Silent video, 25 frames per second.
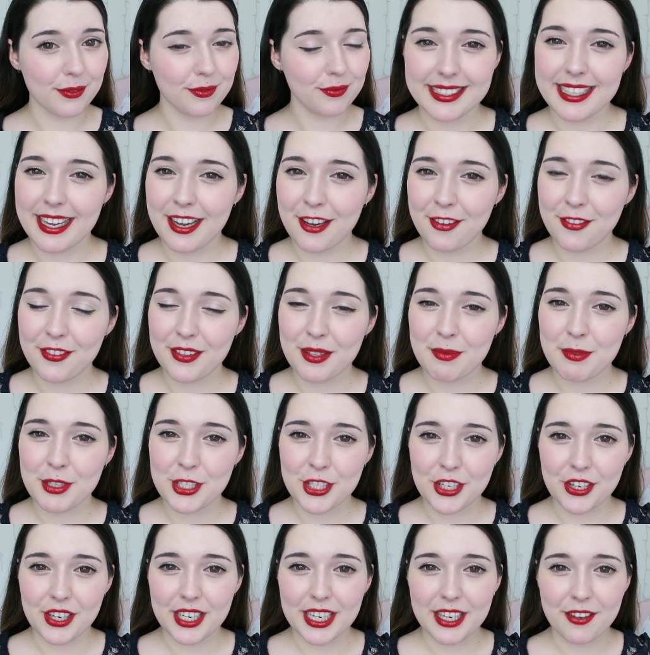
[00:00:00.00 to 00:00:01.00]
Now, for the
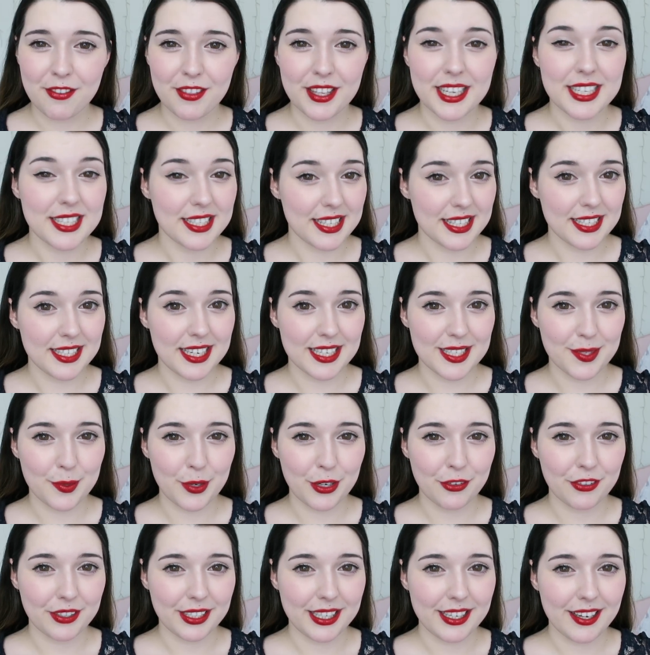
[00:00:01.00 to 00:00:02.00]
majority of things, this does
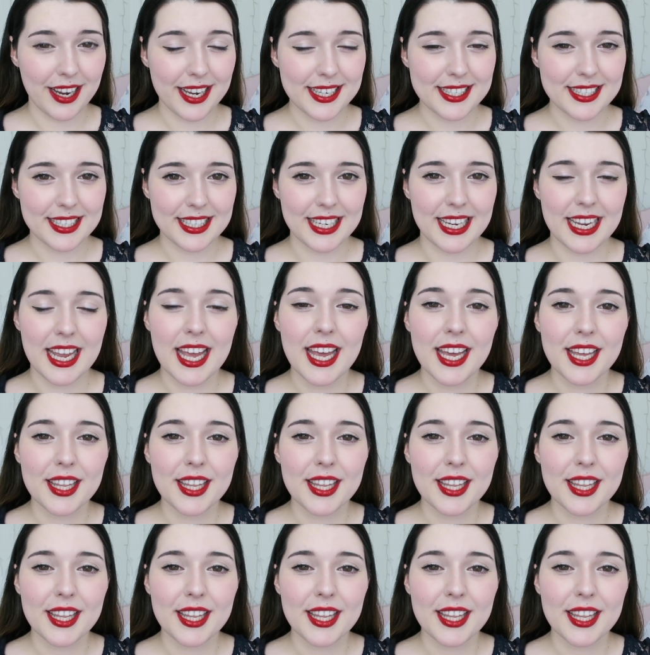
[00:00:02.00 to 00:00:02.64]
work really nicely.